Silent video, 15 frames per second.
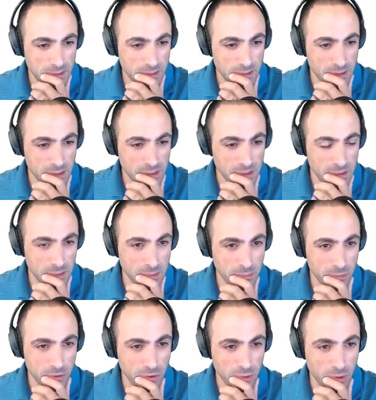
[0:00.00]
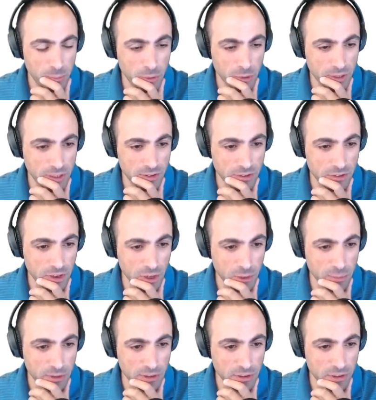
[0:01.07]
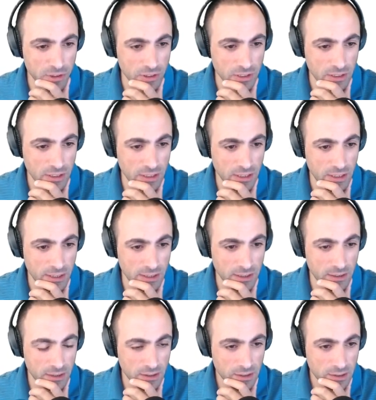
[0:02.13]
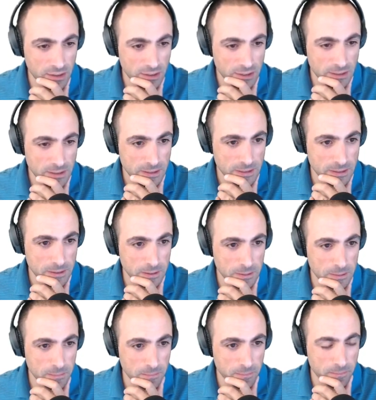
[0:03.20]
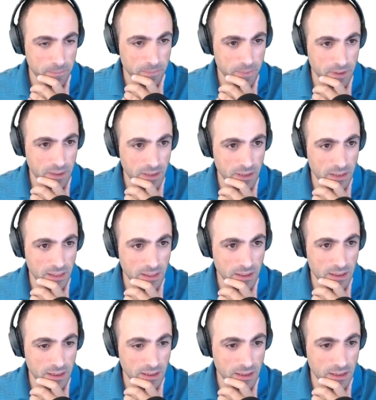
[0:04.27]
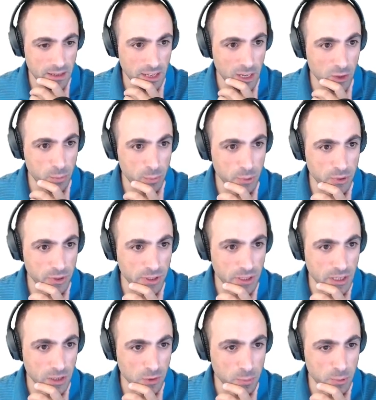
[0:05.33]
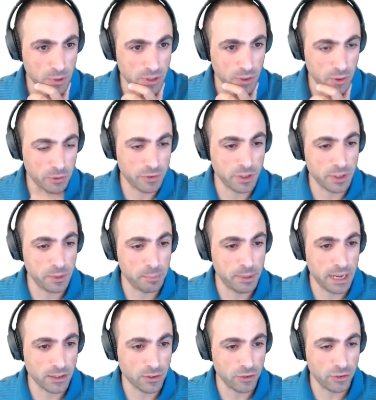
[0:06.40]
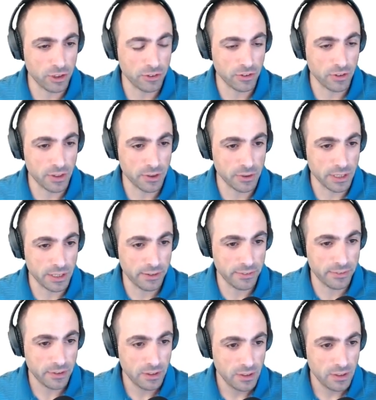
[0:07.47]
So I'm looking at the documentation again, and then outputting, converting back to JSON. There it is.